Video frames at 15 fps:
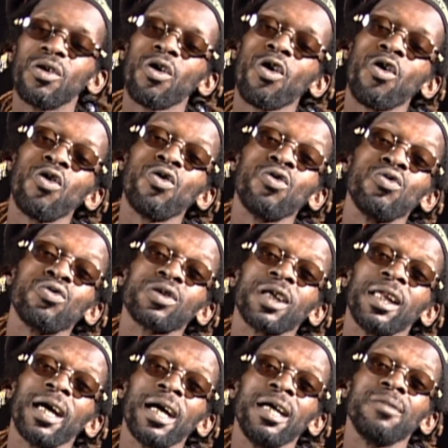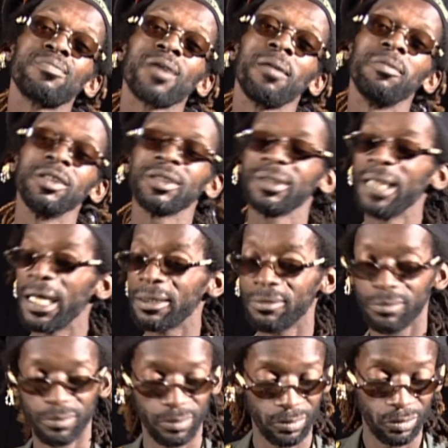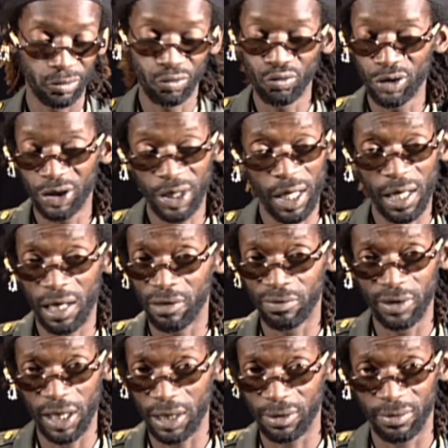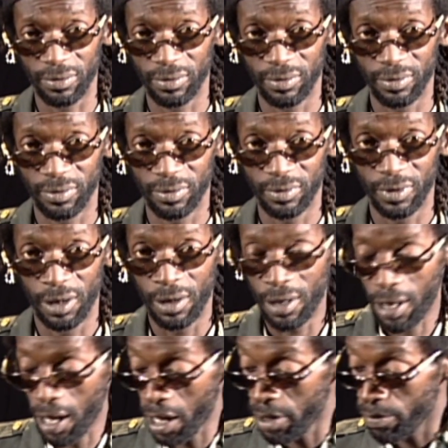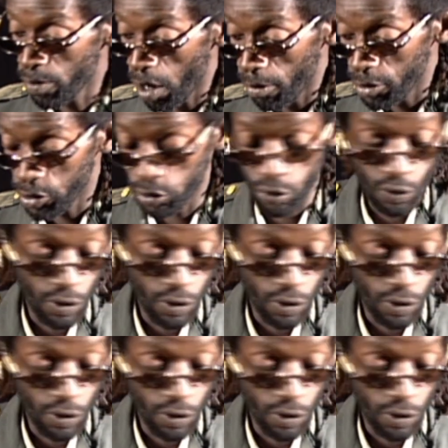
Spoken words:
How can I promise that which I have not? I promise to